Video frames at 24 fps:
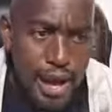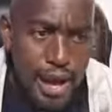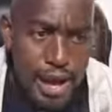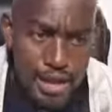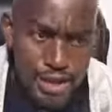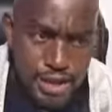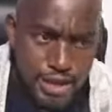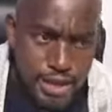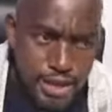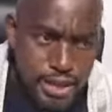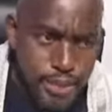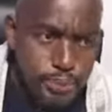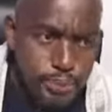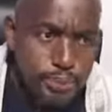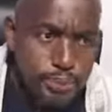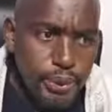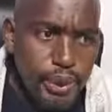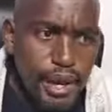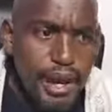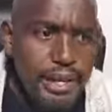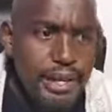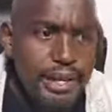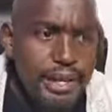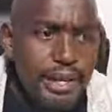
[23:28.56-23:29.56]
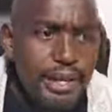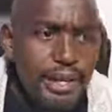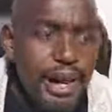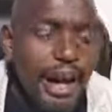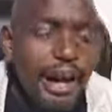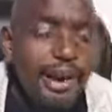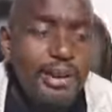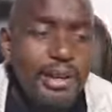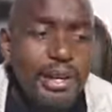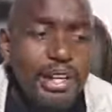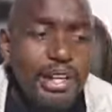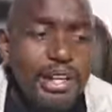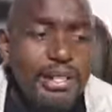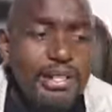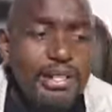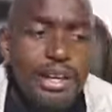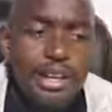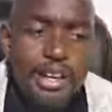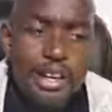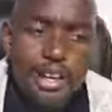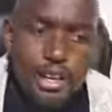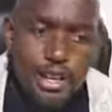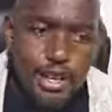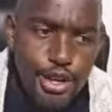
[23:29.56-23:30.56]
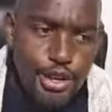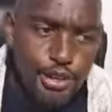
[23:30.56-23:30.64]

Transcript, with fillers: I hate pride and arrogance,